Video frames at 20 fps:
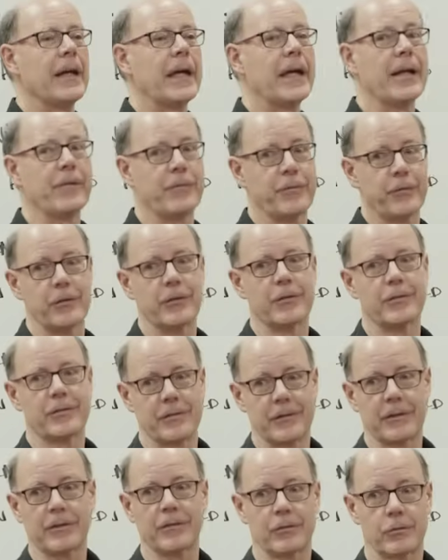If you're in
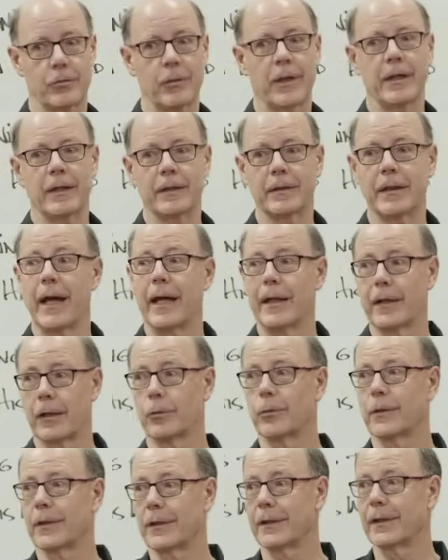sixth grade and are
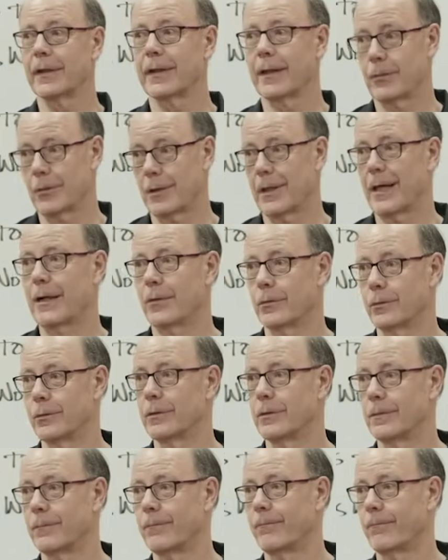reading it out loud.
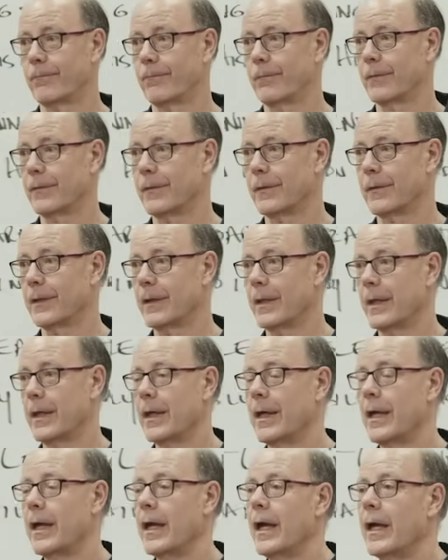
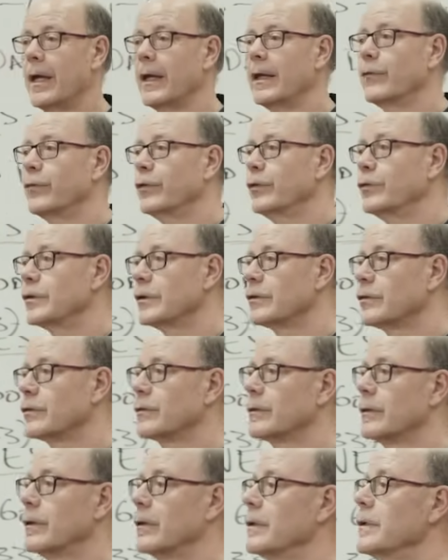If you just
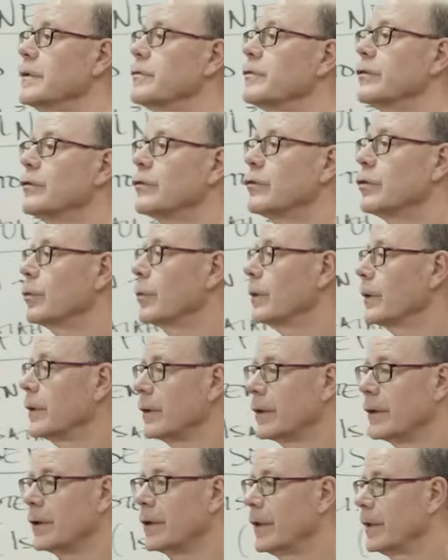listen to it
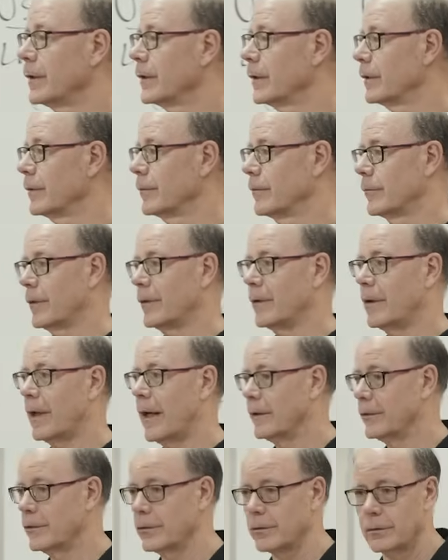
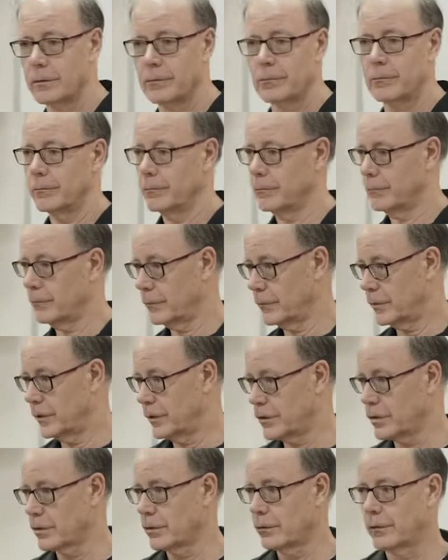on your
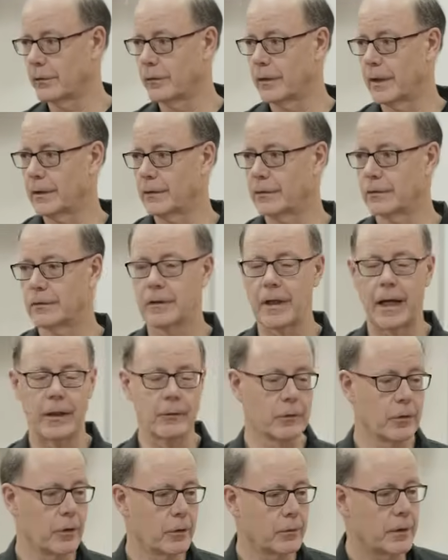digital device,
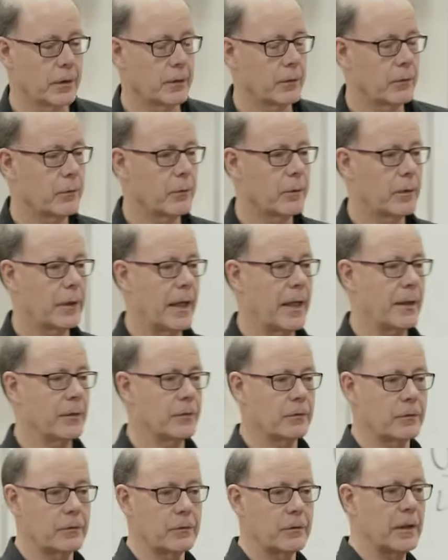download it
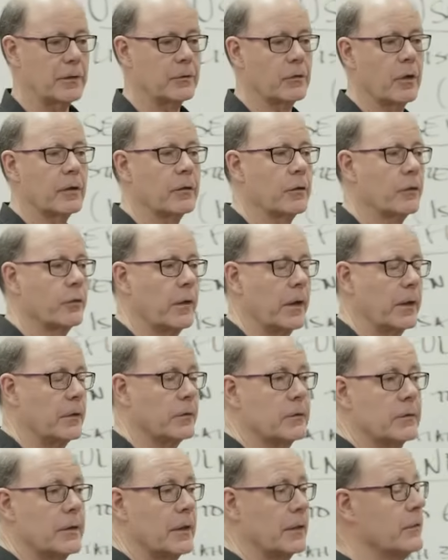as audio
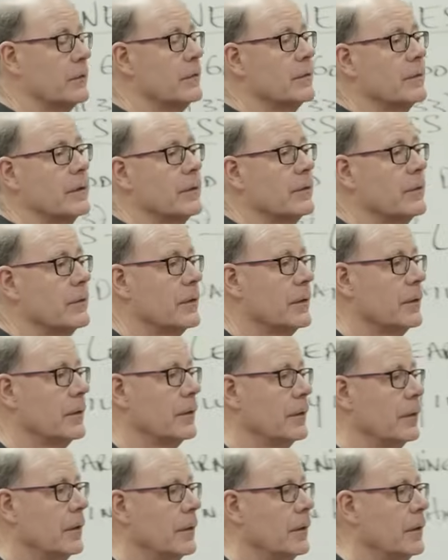files. It takes
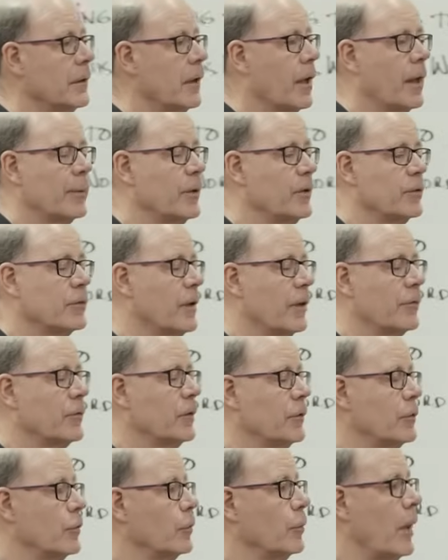
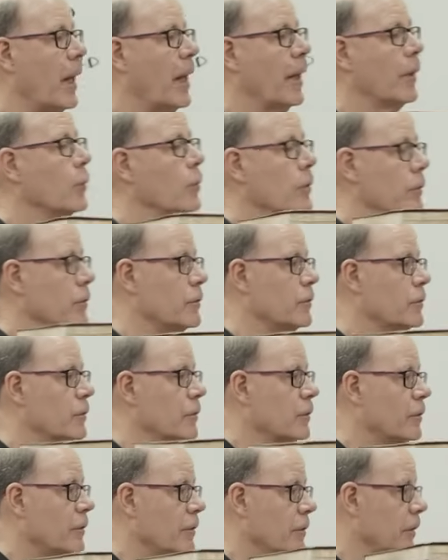72 hours
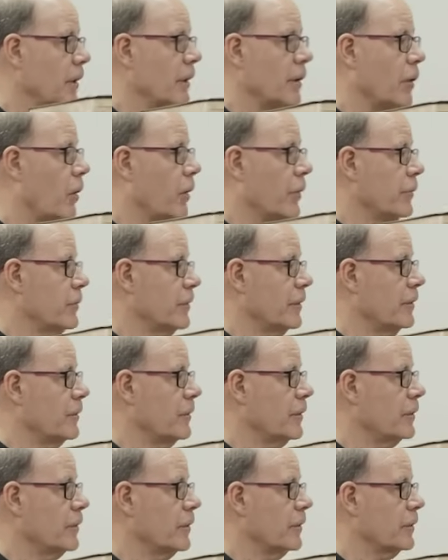to get all
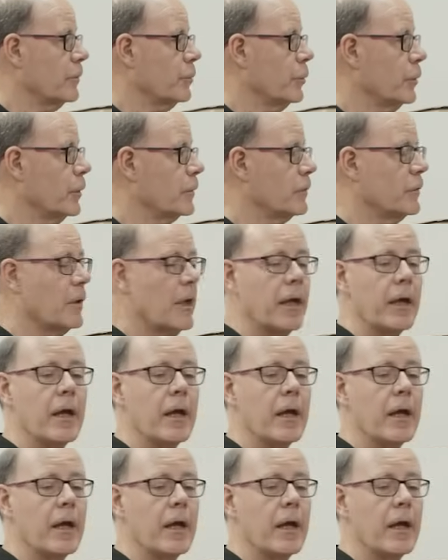66 books.